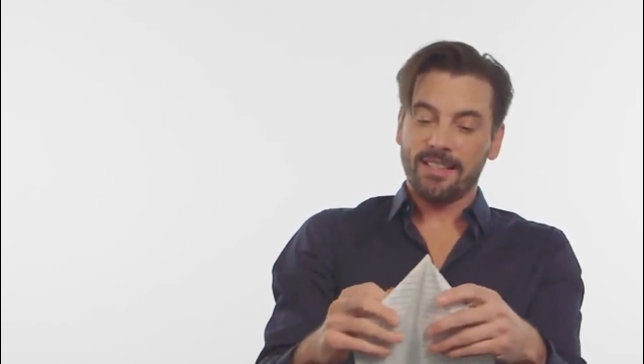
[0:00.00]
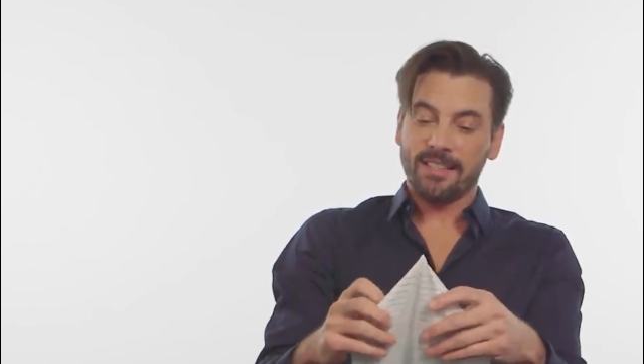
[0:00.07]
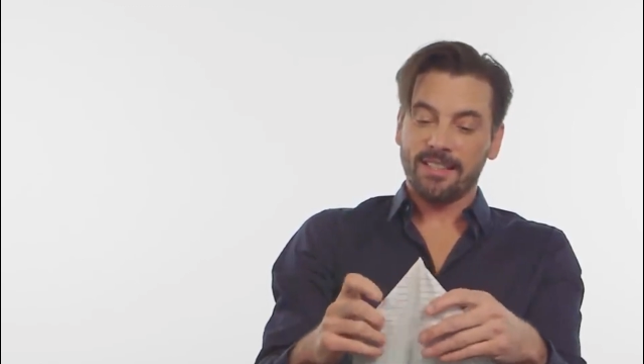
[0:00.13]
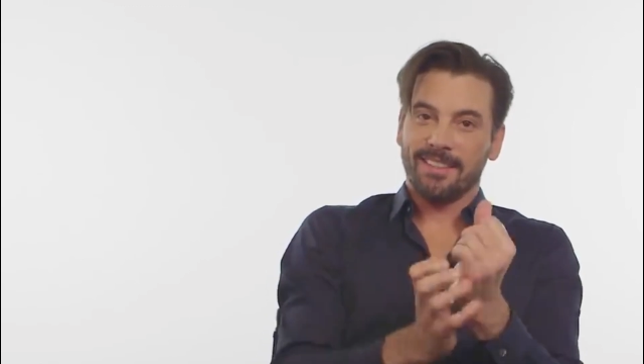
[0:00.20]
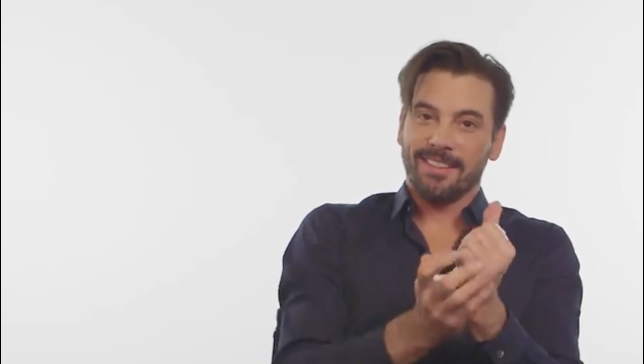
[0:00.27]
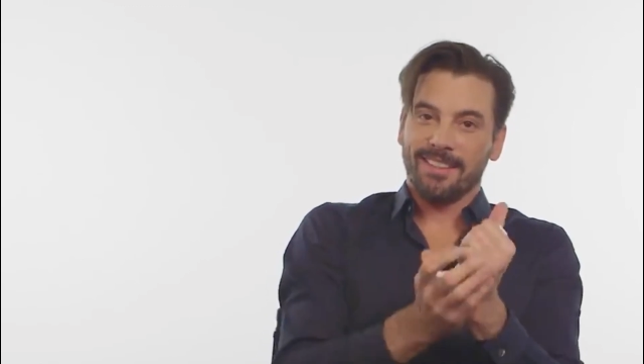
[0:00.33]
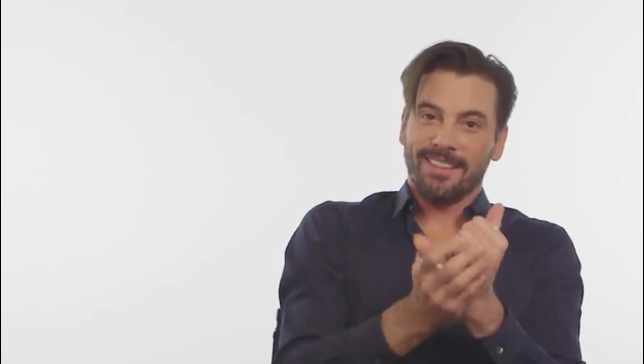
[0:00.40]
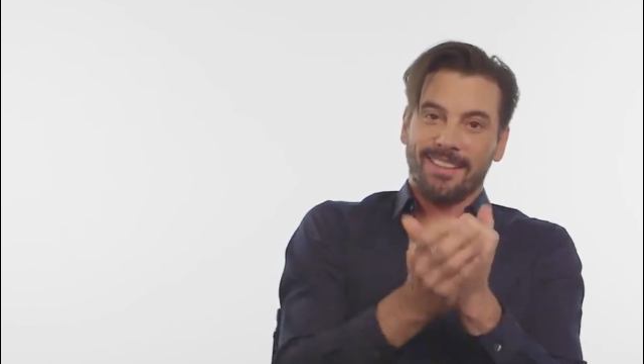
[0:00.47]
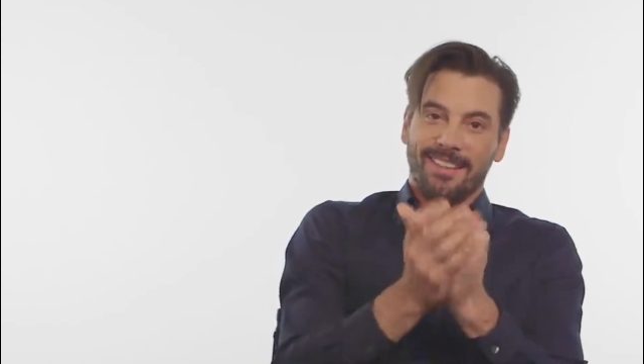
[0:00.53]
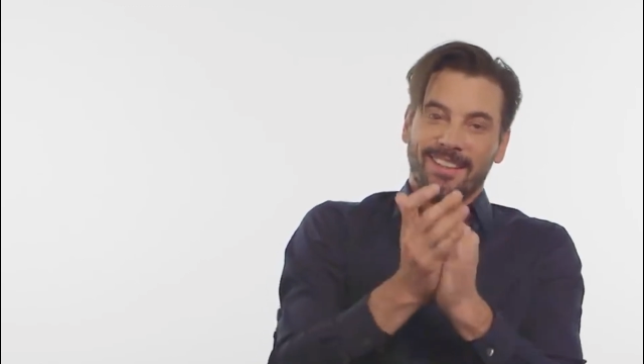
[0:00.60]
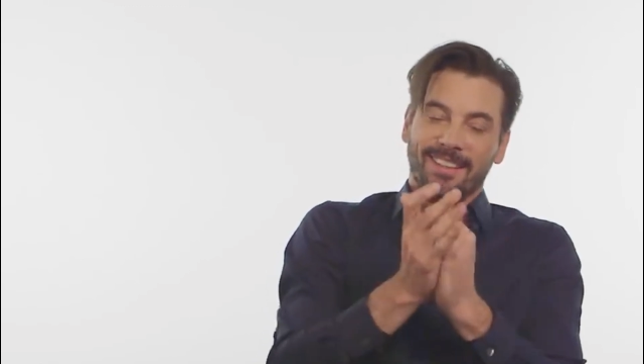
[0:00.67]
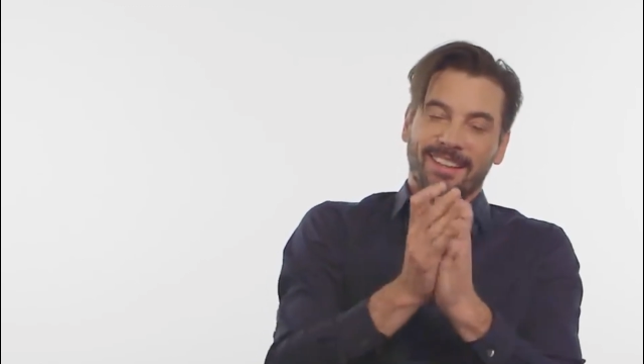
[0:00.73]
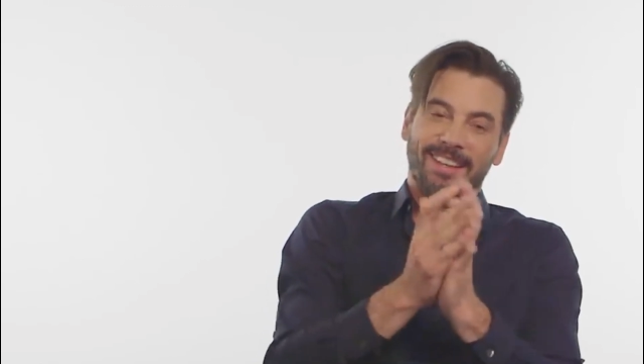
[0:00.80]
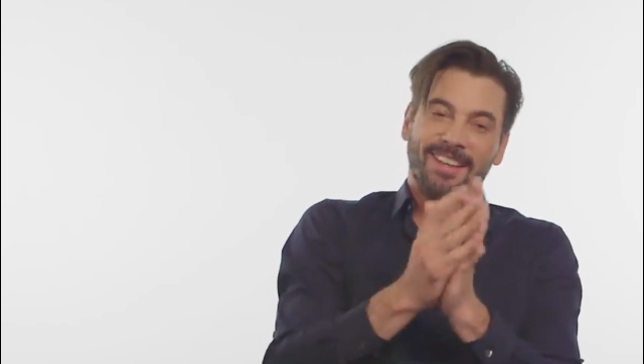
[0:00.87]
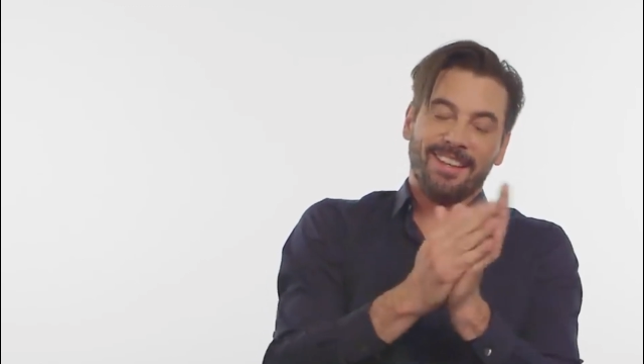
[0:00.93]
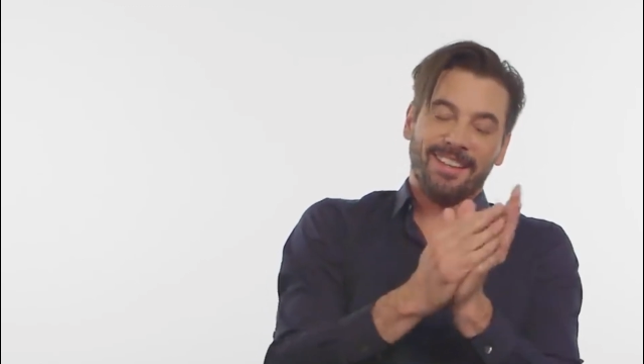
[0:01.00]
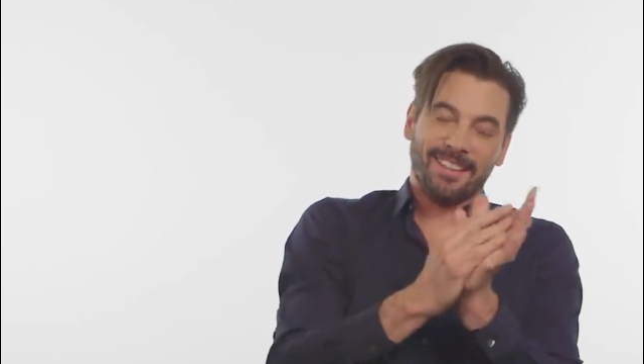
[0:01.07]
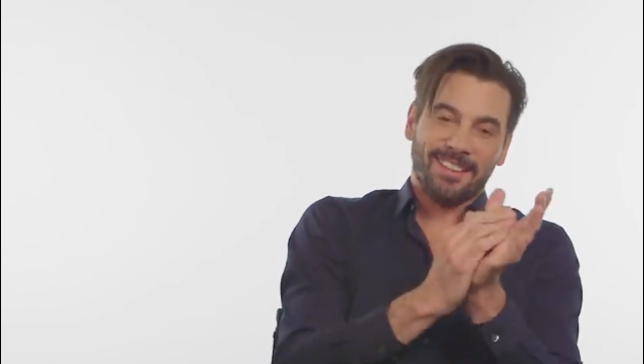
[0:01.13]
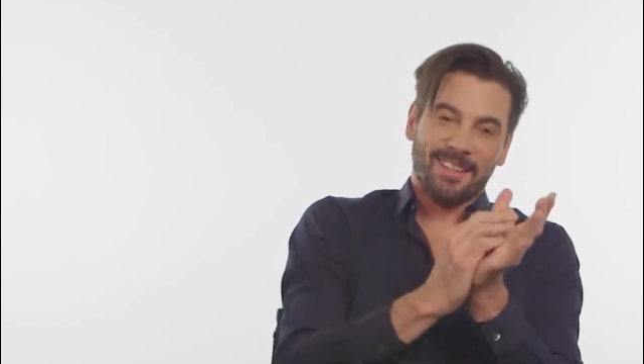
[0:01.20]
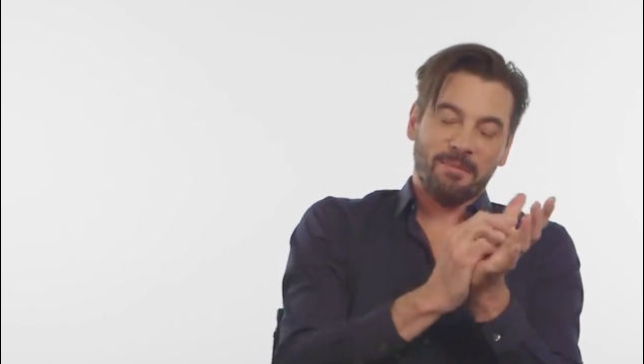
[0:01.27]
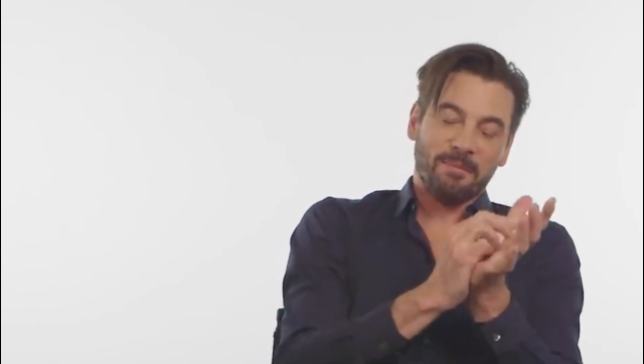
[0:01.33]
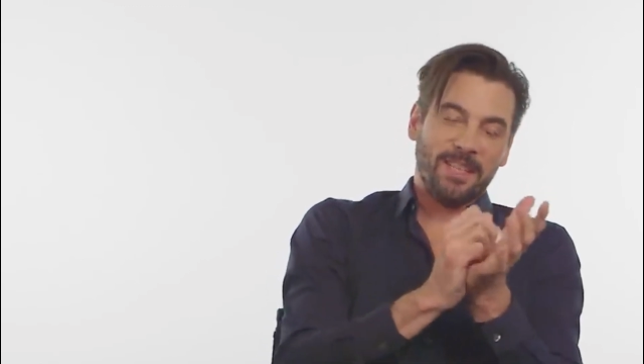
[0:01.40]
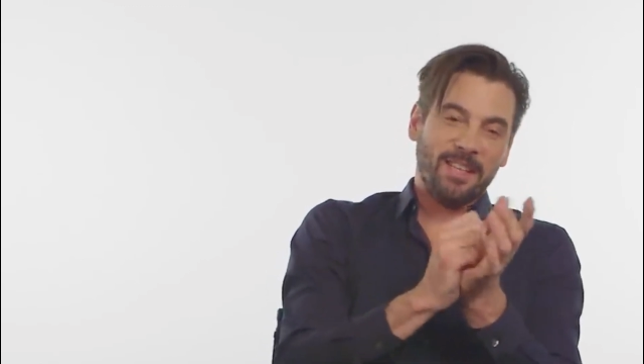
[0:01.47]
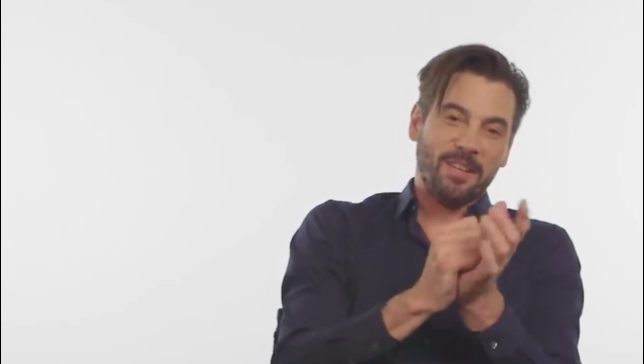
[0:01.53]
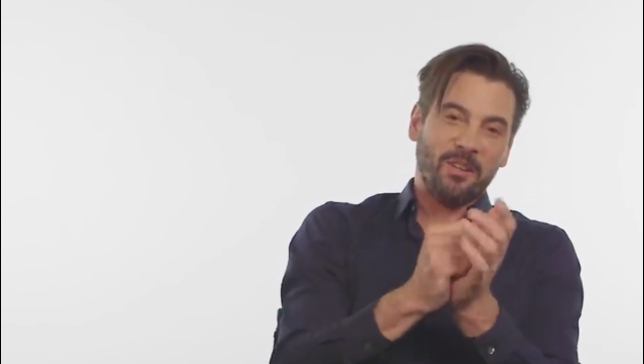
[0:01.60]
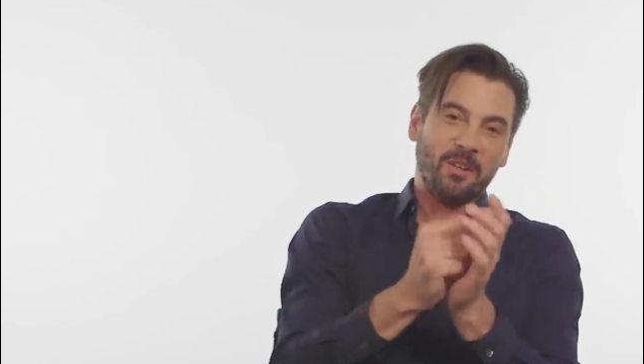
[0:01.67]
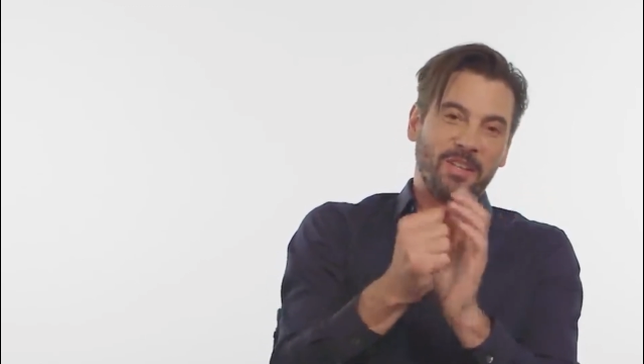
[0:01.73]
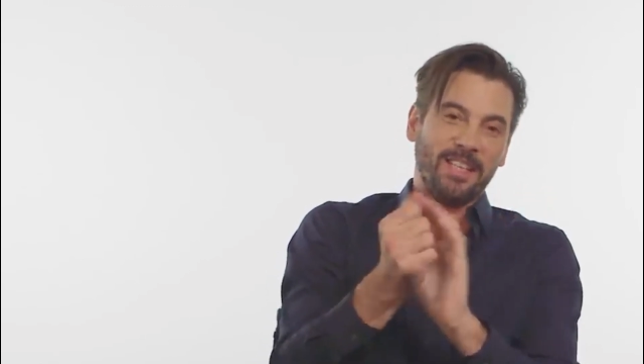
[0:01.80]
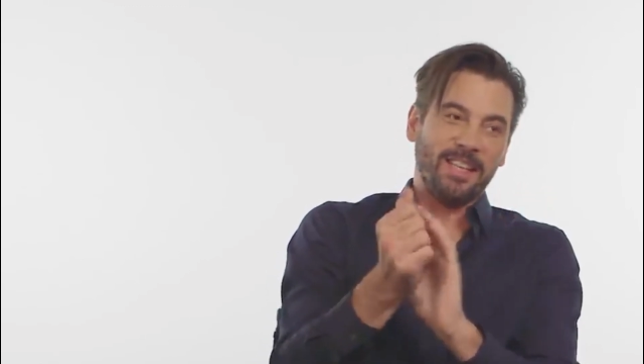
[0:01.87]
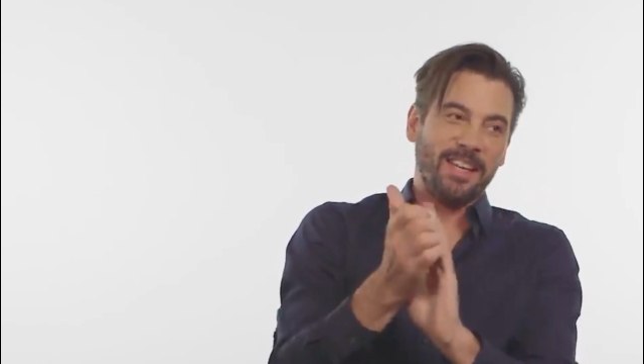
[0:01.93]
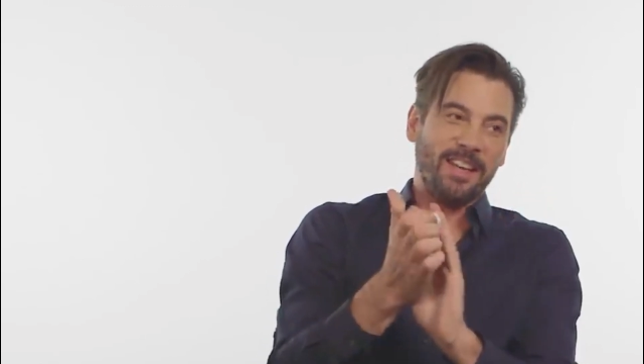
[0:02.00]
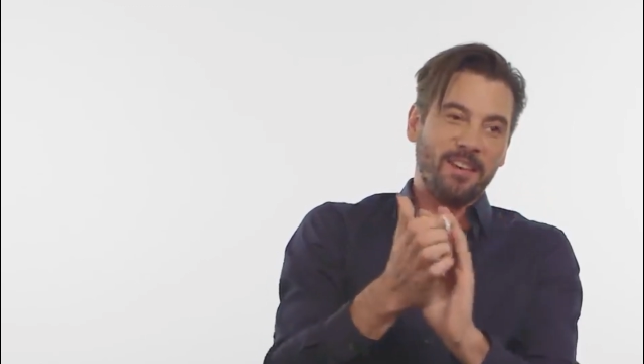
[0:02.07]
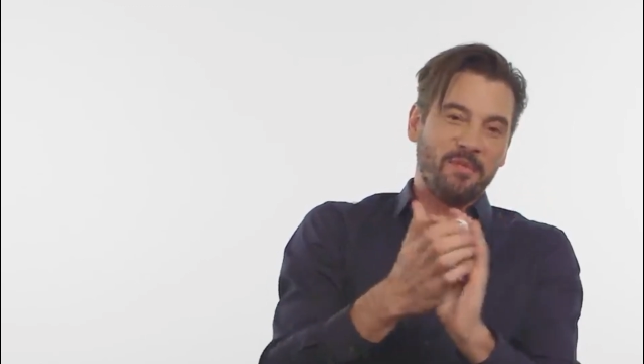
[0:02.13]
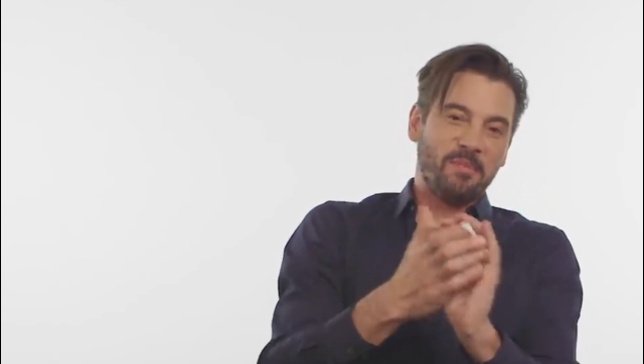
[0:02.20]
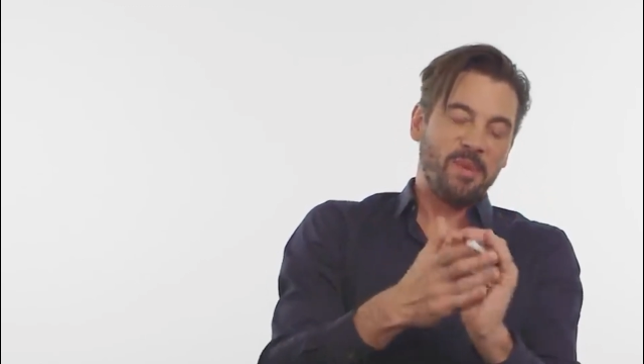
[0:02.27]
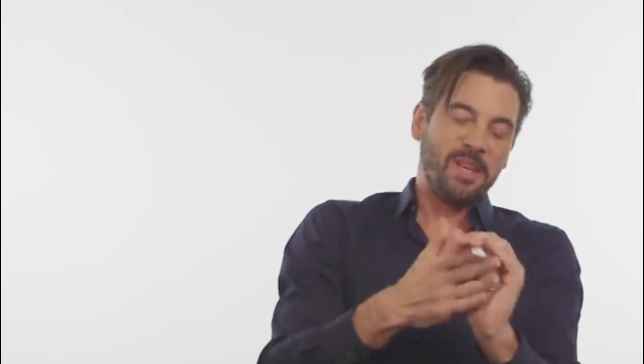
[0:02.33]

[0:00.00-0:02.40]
We shot, I think, 5 weeks of nights